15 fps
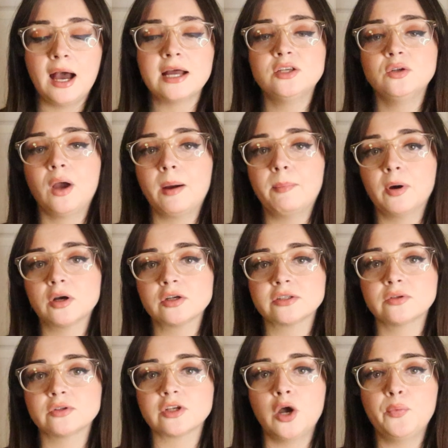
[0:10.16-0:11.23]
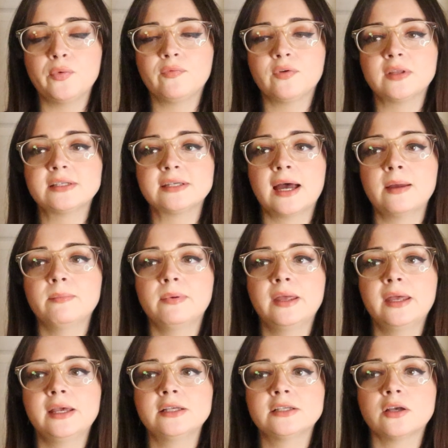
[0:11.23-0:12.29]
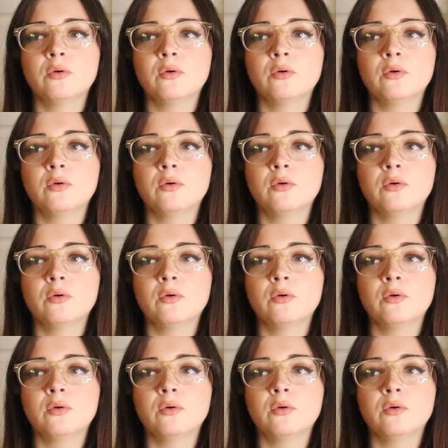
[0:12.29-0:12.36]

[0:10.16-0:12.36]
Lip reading: I do have personals open for the time being,